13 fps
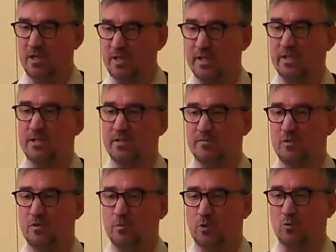you need a different
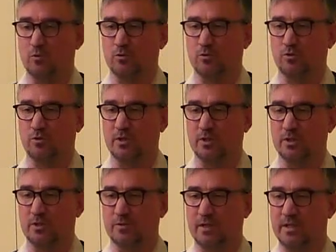approach, you
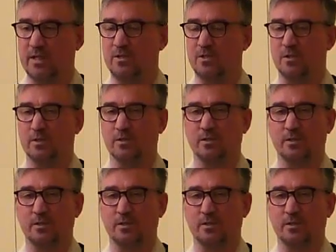need to